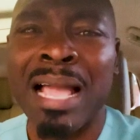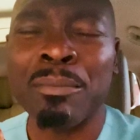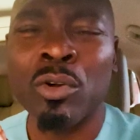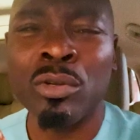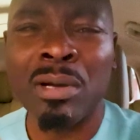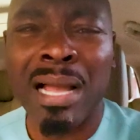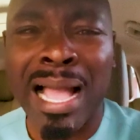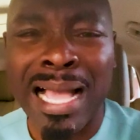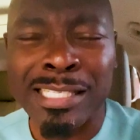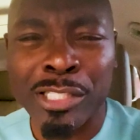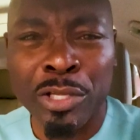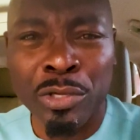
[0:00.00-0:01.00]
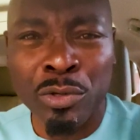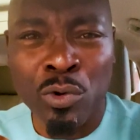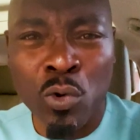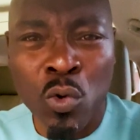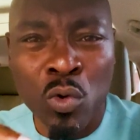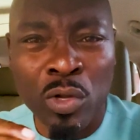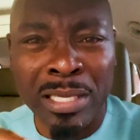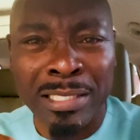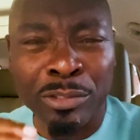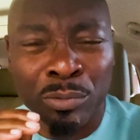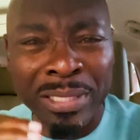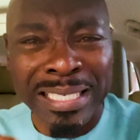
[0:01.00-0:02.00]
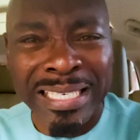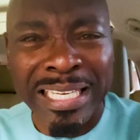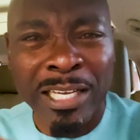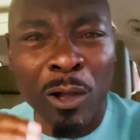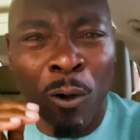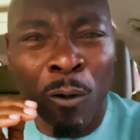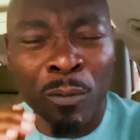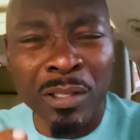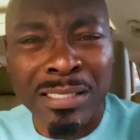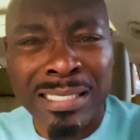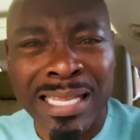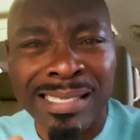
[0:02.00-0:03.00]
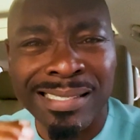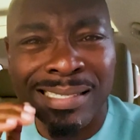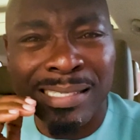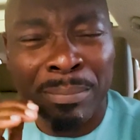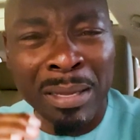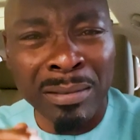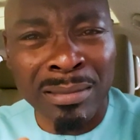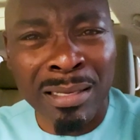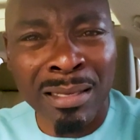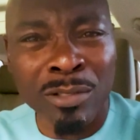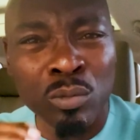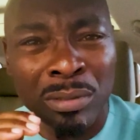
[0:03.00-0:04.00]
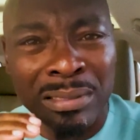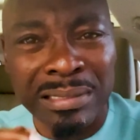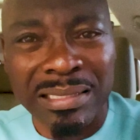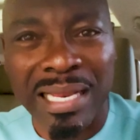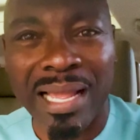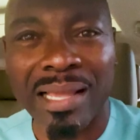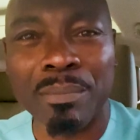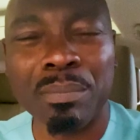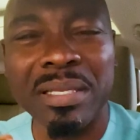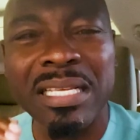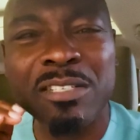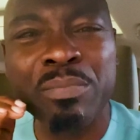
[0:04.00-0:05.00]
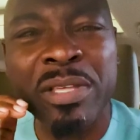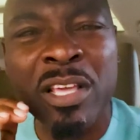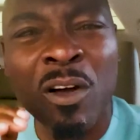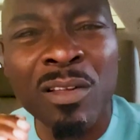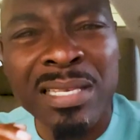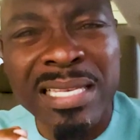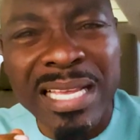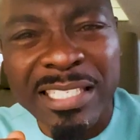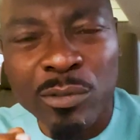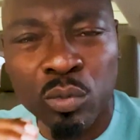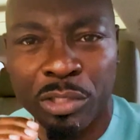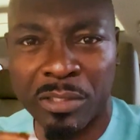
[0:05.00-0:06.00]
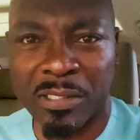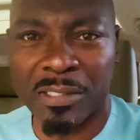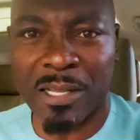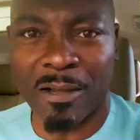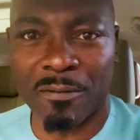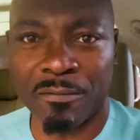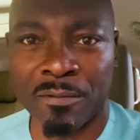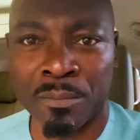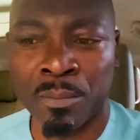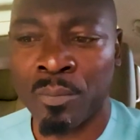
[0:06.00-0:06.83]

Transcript: I'm going to ask you who is reading all this nonsense about Nollywood today. Please be honest with yourself.